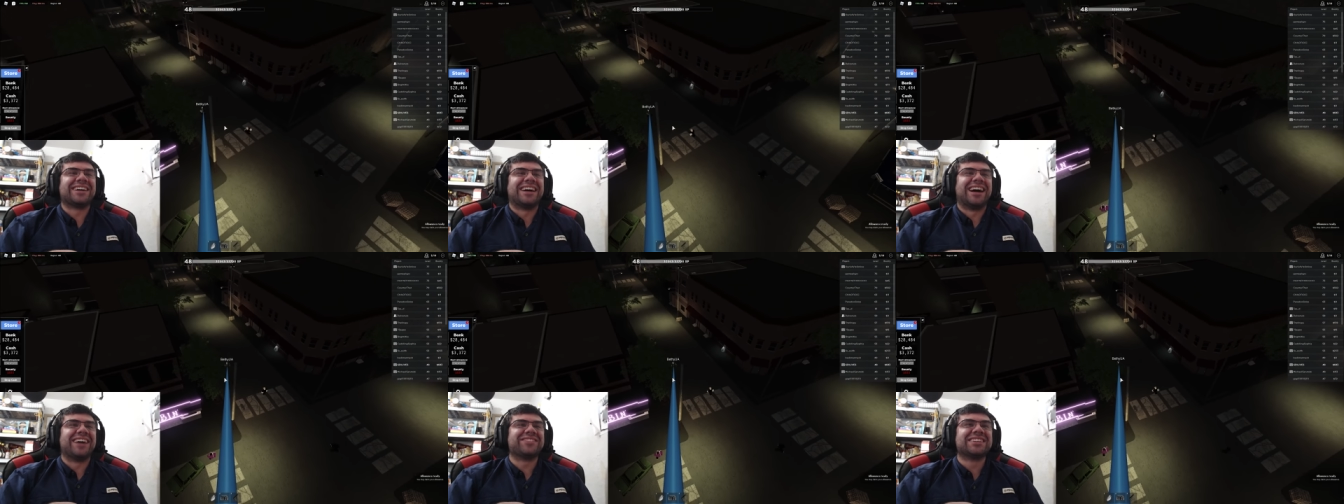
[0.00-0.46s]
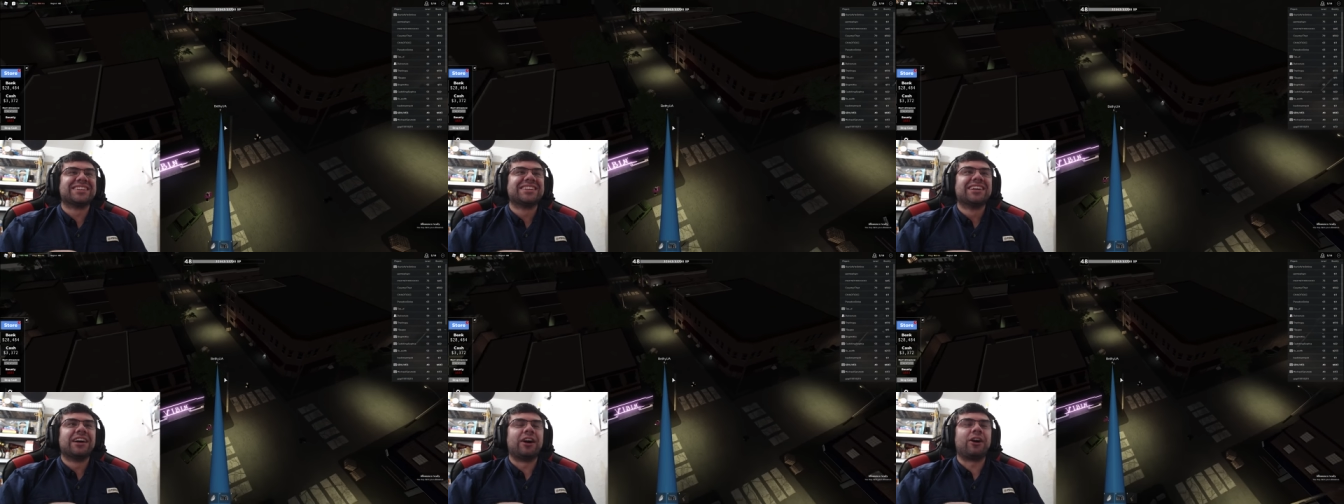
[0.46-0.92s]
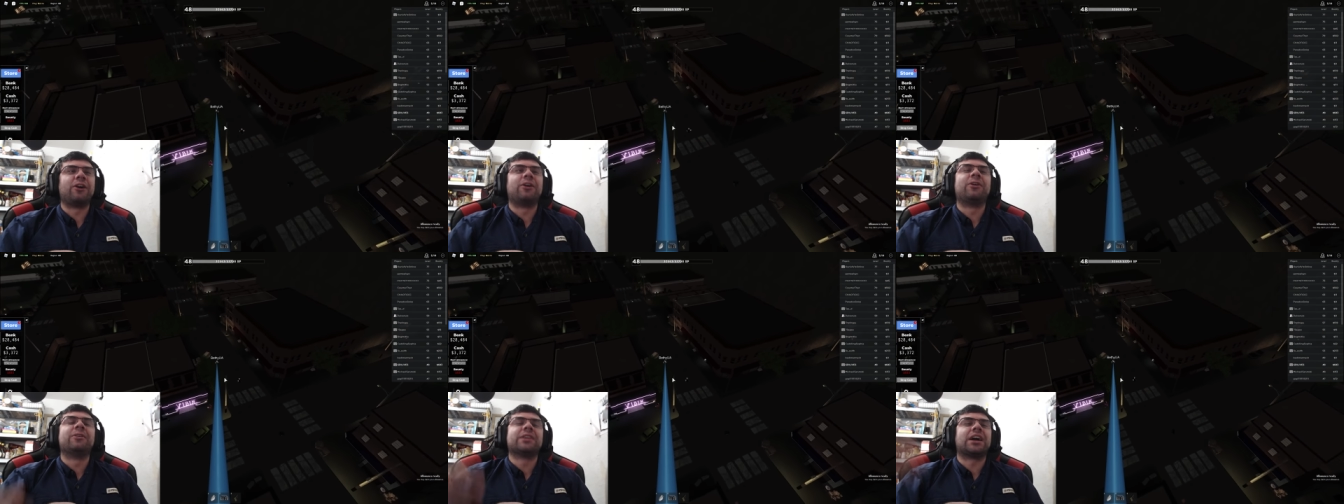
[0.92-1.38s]
happen?
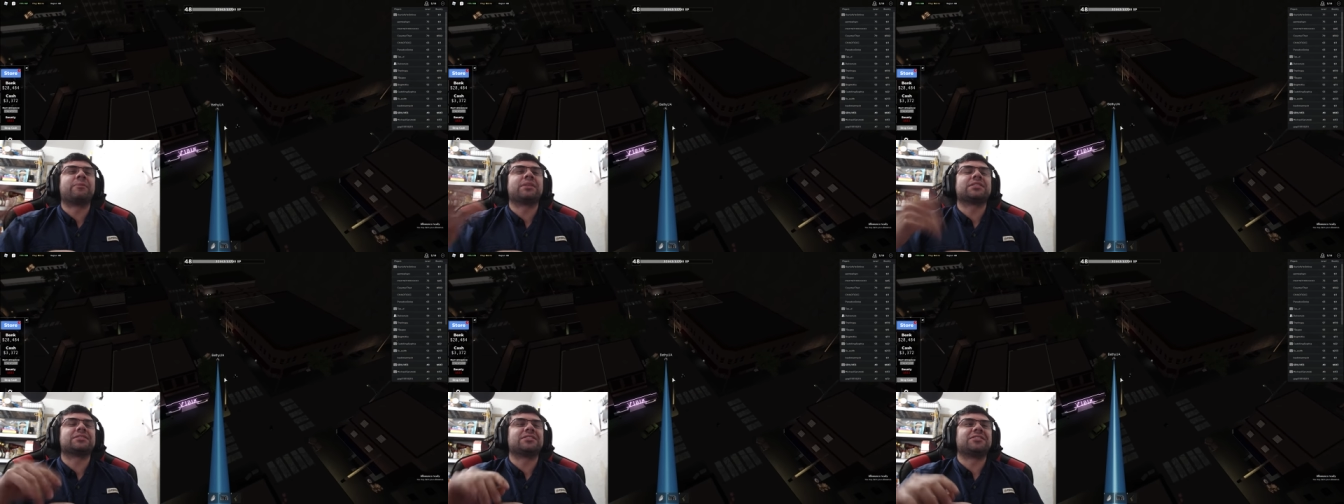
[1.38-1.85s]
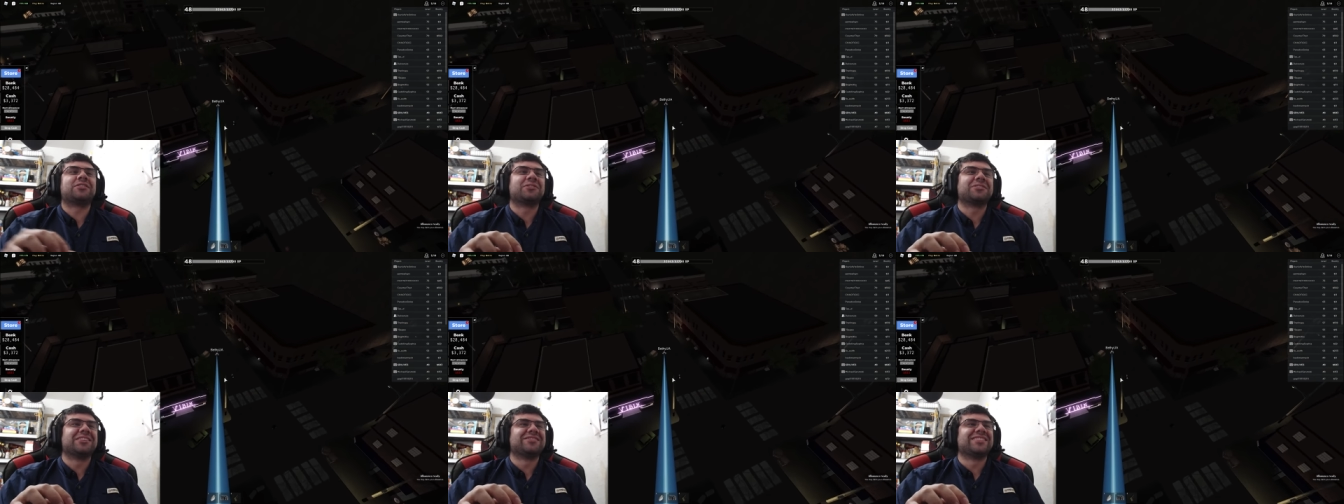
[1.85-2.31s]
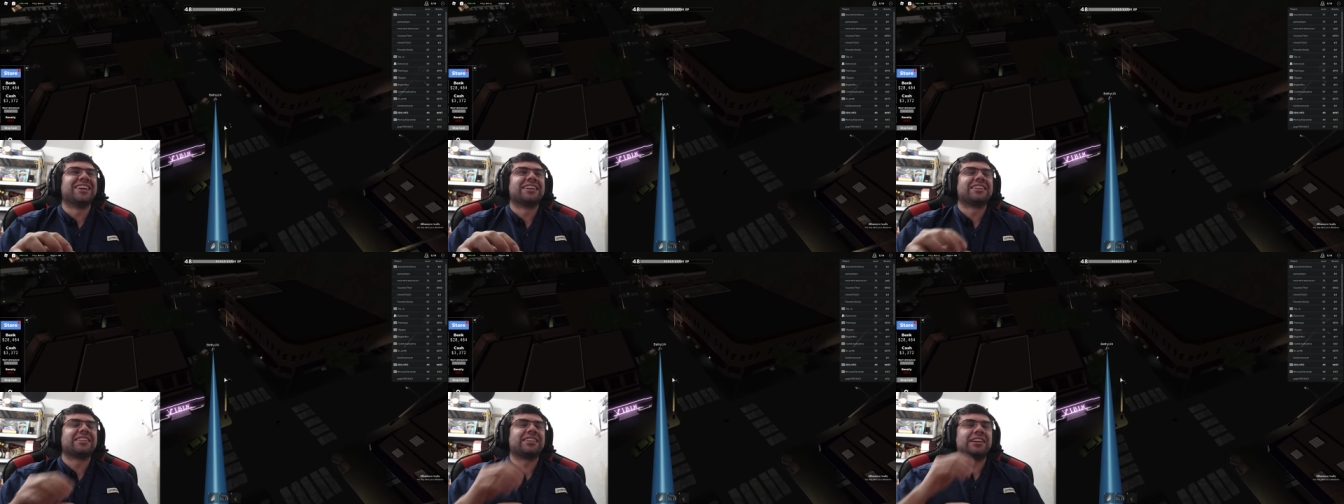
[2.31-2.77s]
Oh yeah, because of the no clip thing.
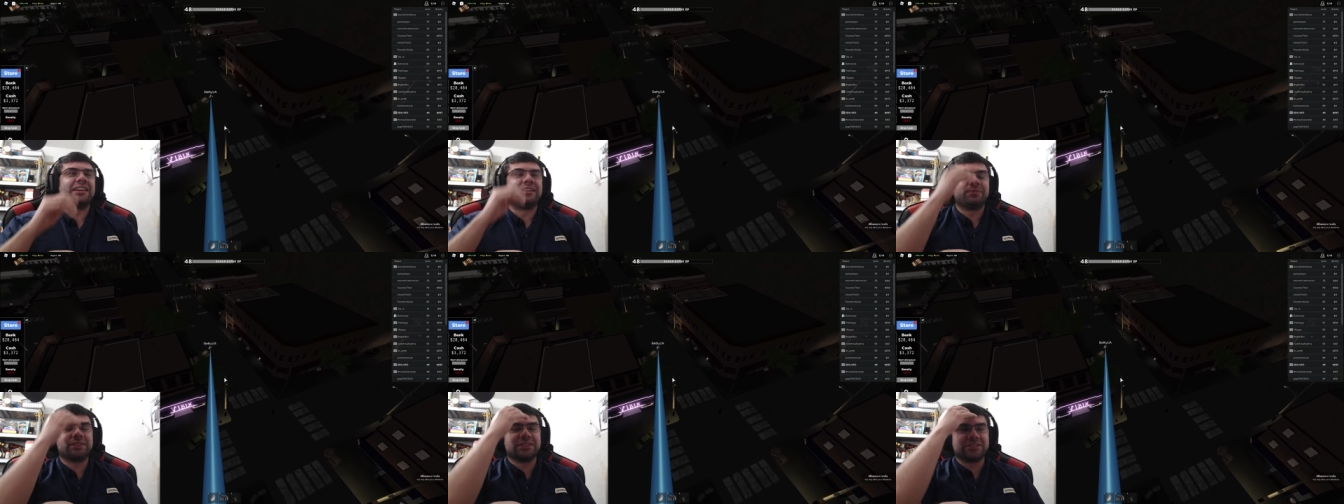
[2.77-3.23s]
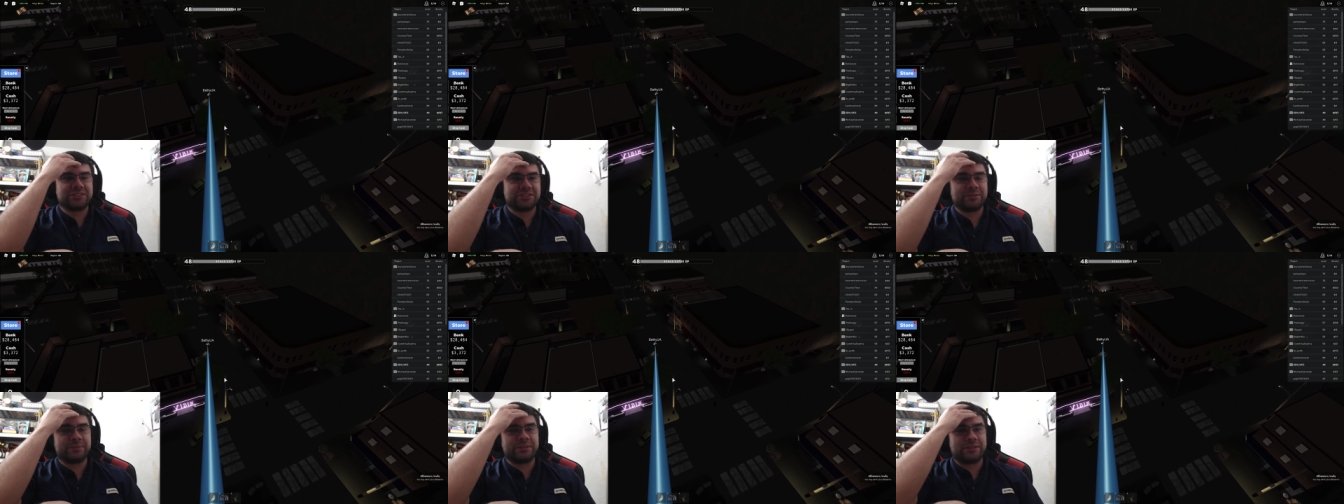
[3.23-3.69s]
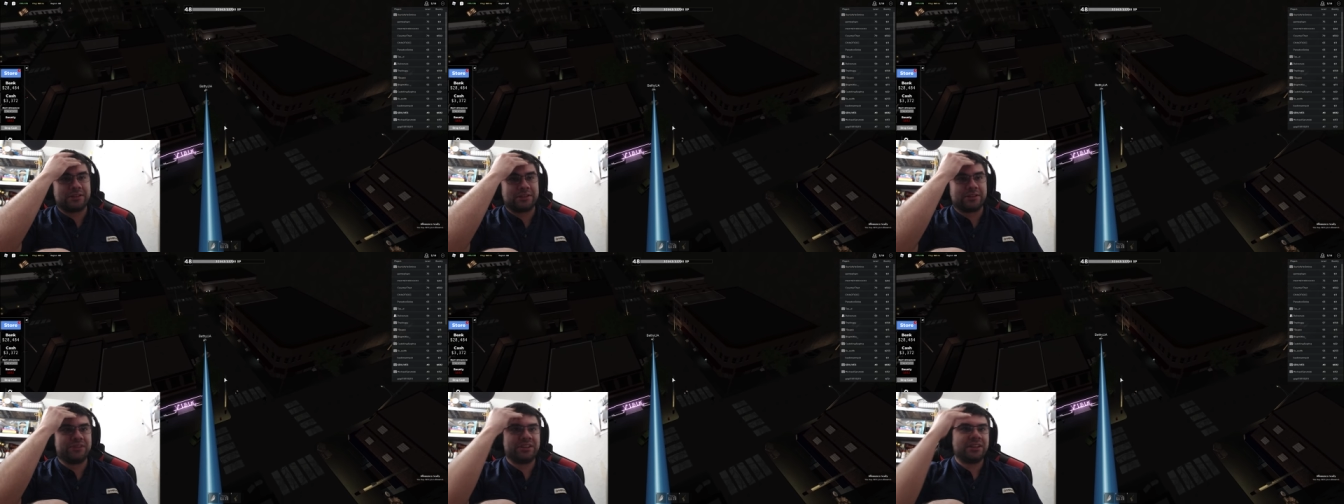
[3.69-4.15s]
Yeah, because stupid yeah.
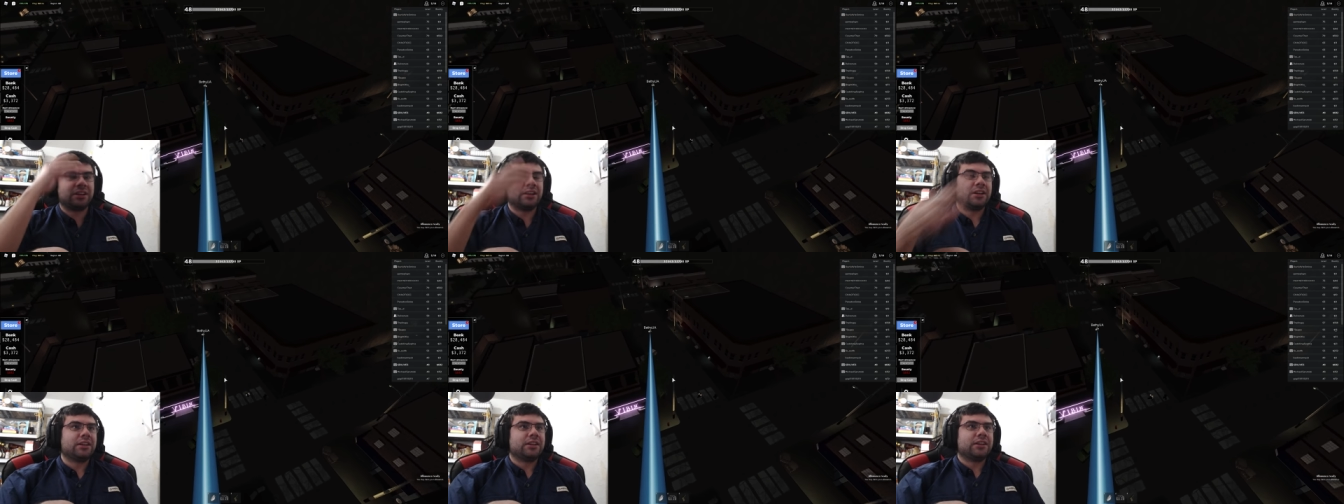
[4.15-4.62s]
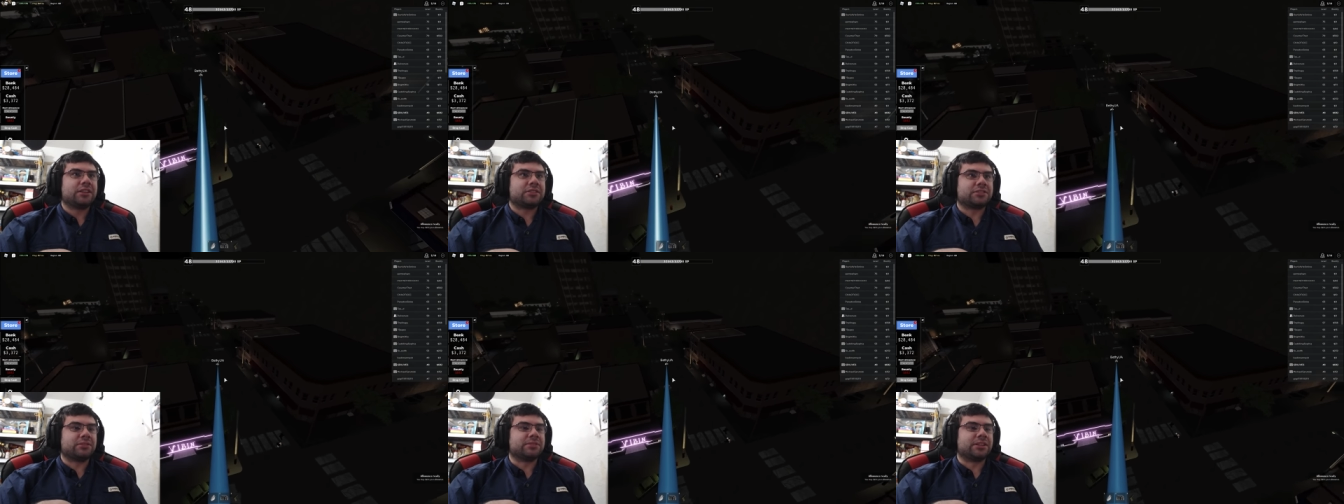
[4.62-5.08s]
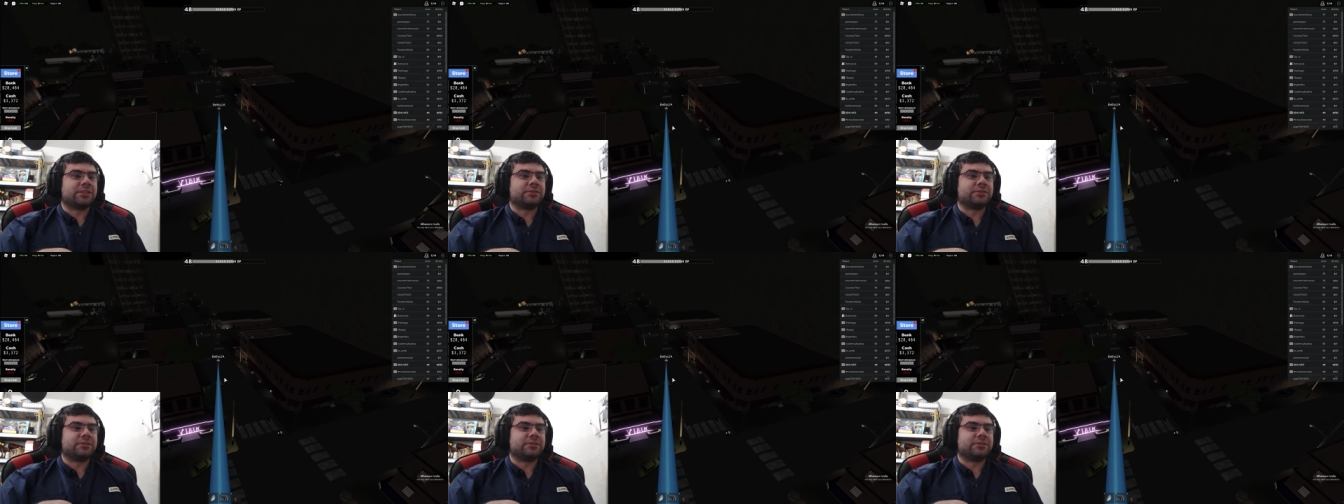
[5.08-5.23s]
RV. So dumb,